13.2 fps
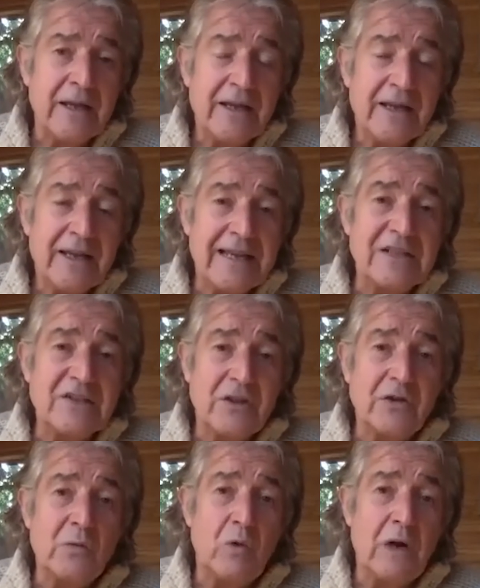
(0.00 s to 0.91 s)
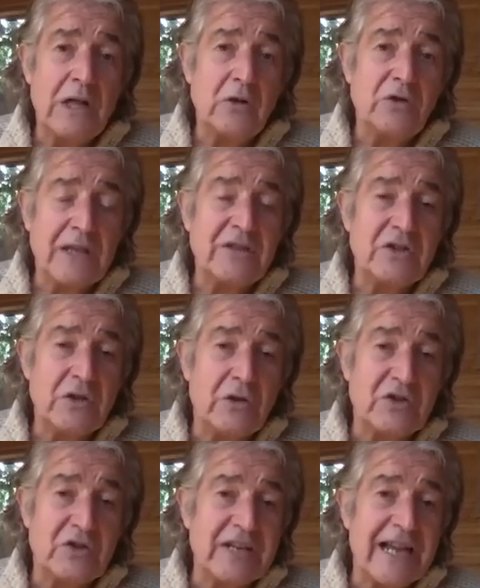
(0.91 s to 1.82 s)
is that the world does
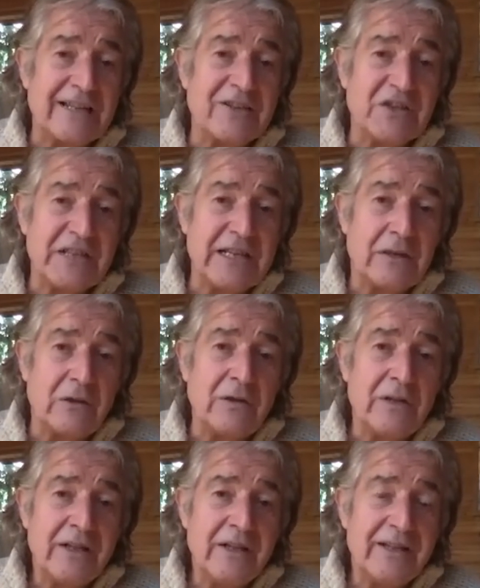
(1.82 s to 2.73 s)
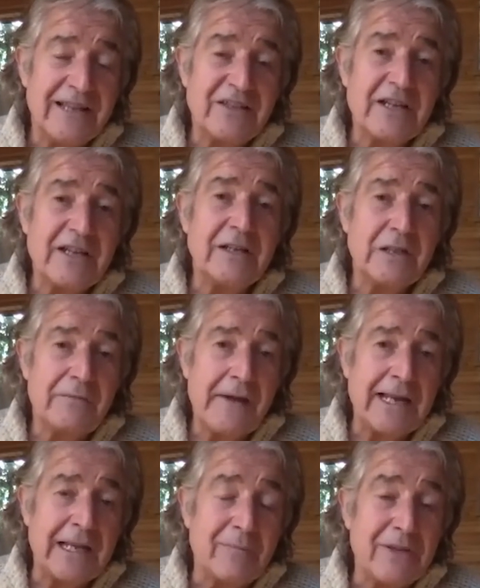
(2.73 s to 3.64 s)
not stand still. It's going to
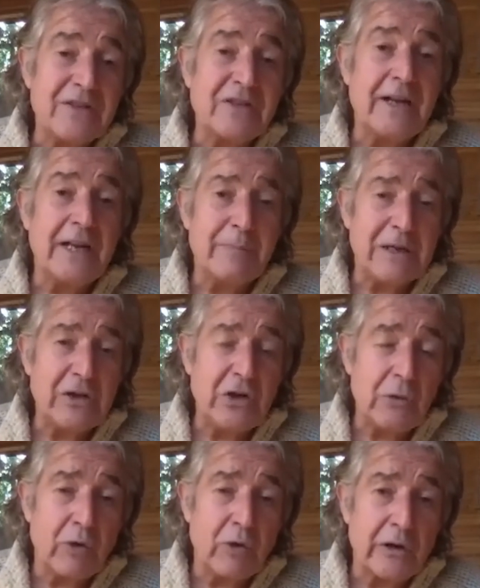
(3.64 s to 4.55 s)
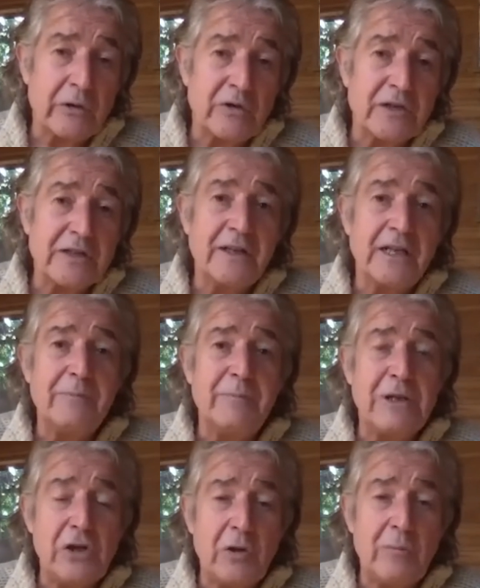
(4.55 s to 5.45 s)
develop. There's going to be new roads. There's going to
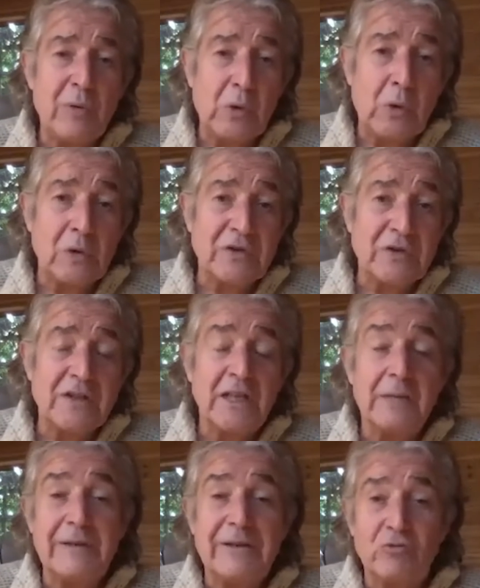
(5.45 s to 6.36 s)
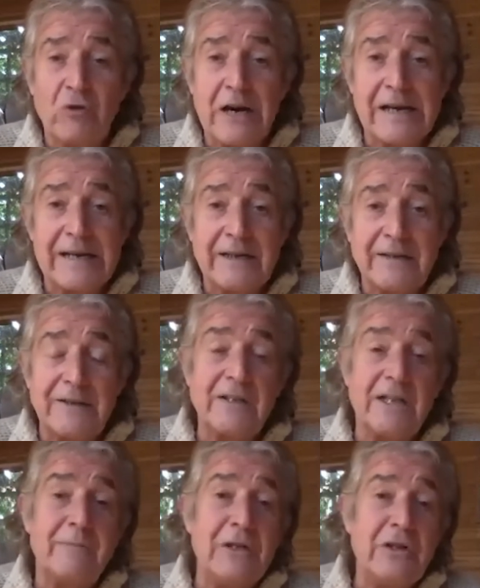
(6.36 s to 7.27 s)
be new ports. There's going to be trade. There's
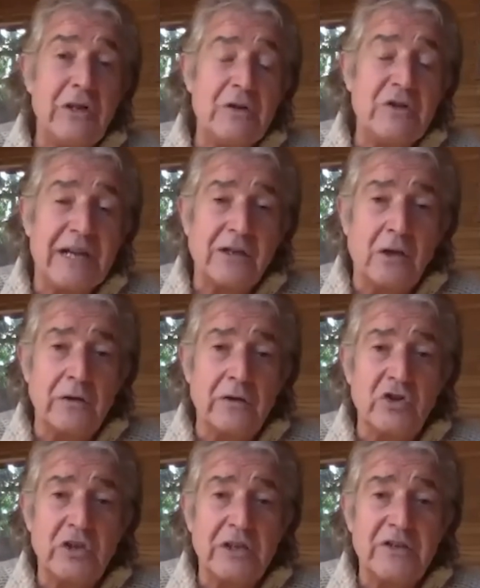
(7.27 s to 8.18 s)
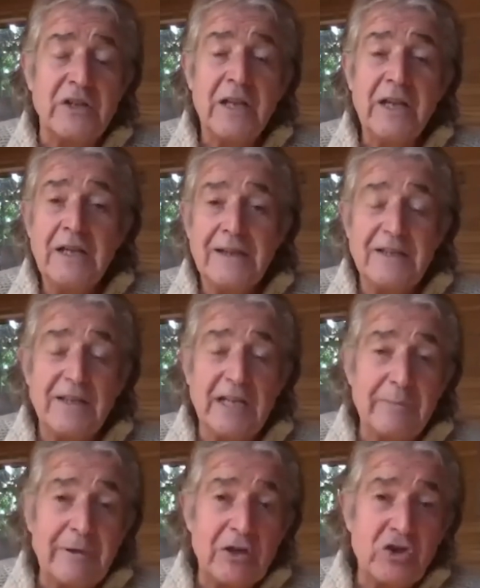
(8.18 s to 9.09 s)
going to be new technologies. There's going
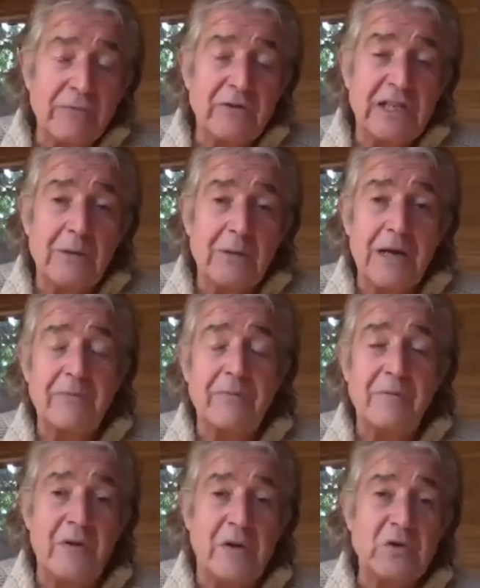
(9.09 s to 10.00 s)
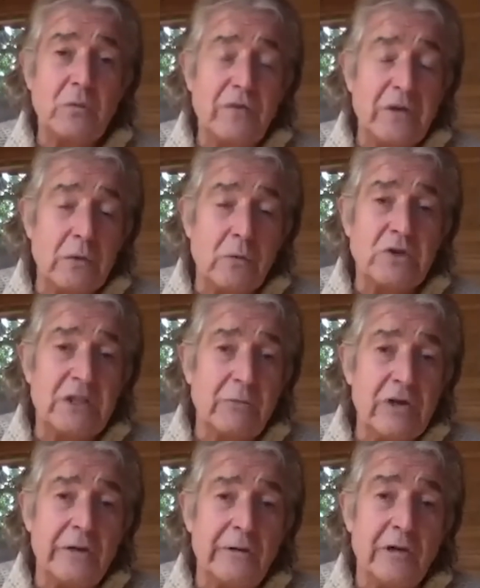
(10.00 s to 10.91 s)
to be shifting away from fossil fuels to
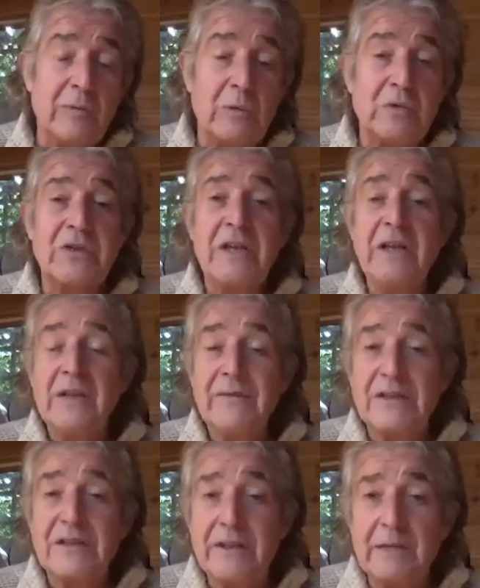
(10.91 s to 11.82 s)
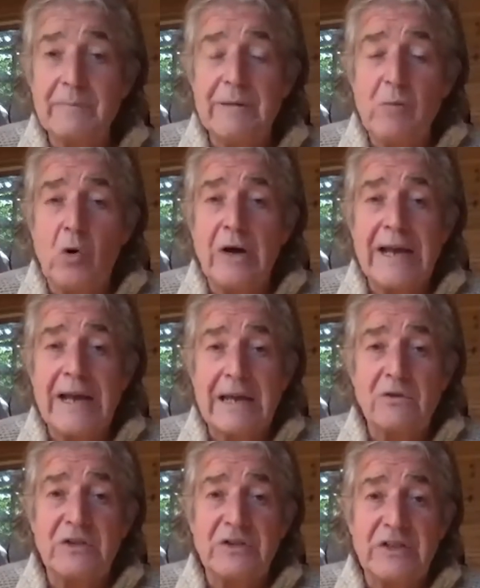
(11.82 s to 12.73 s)
renewables. There's going to be more
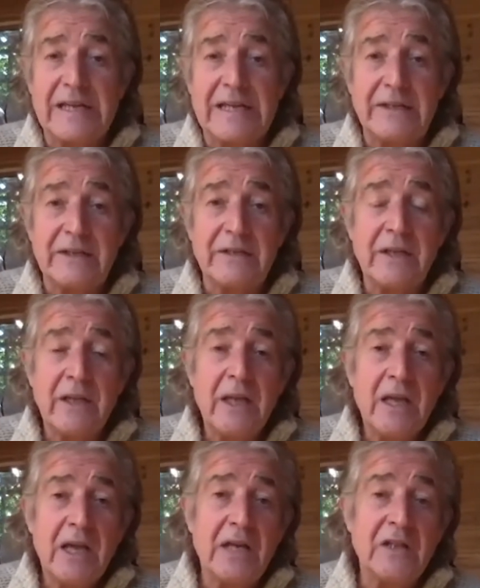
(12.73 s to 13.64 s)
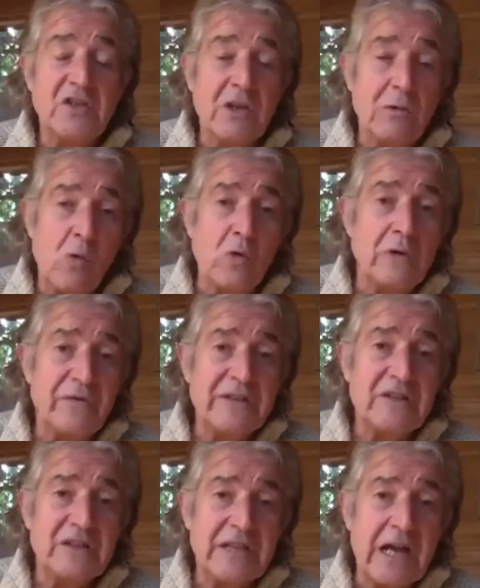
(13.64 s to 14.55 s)
houses needed. And so all of
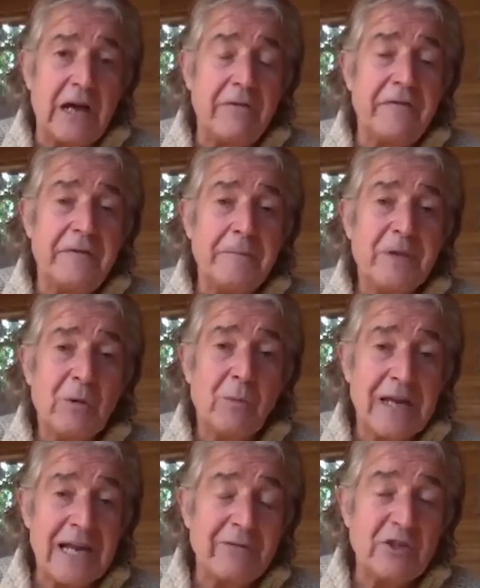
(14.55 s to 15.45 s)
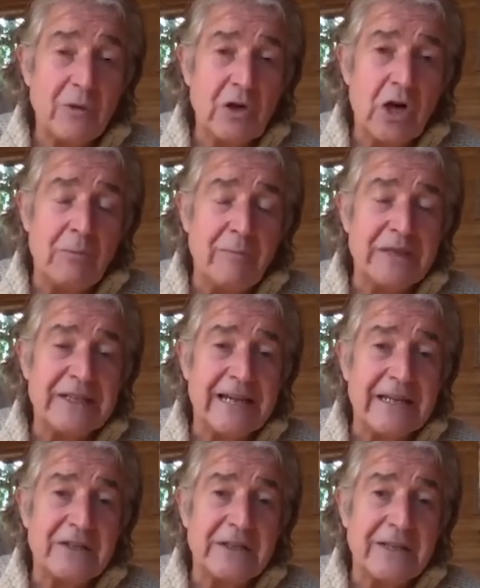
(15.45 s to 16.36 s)
this stuff, we have to
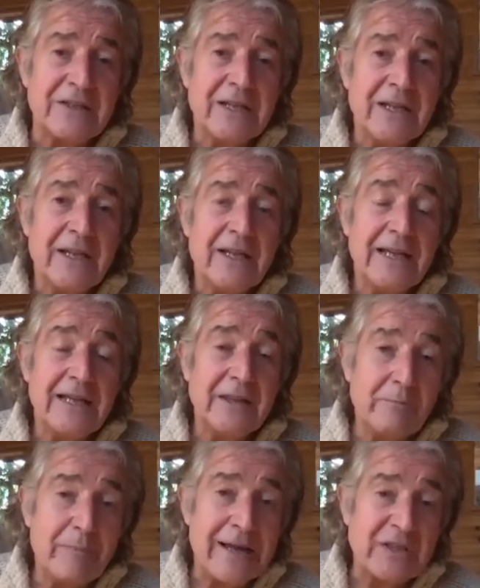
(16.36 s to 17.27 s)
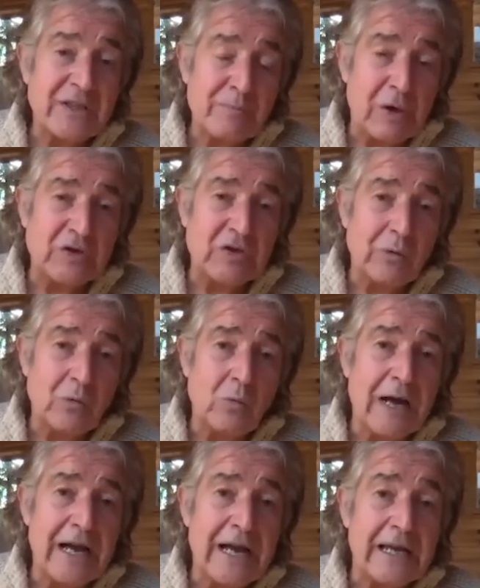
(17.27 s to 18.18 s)
accommodate it in the best possible
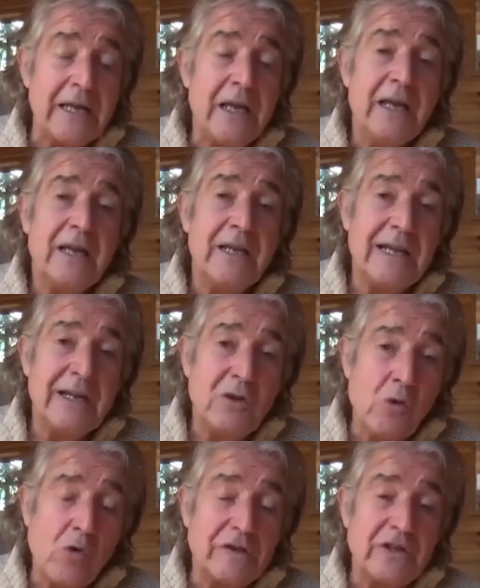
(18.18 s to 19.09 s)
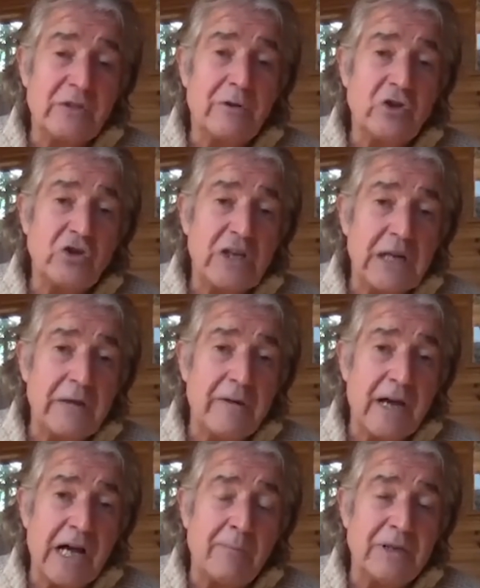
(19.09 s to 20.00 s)
way in order to achieve
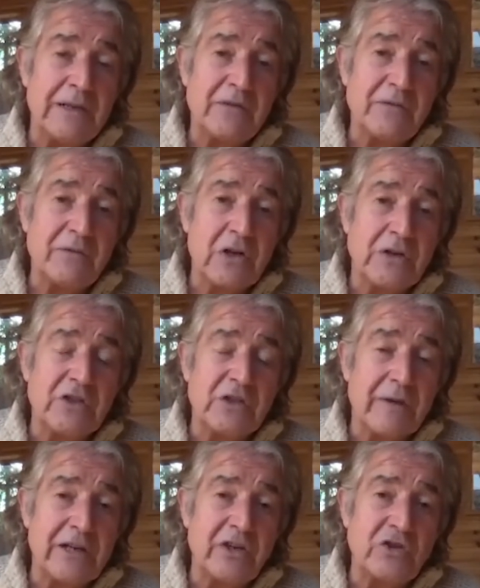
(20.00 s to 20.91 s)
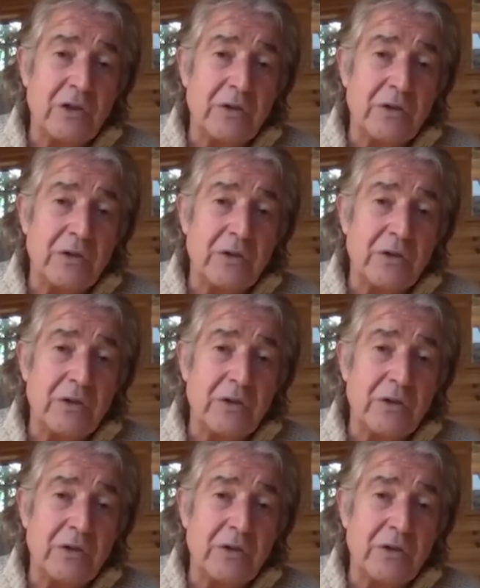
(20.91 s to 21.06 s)
uplifts for conservation on the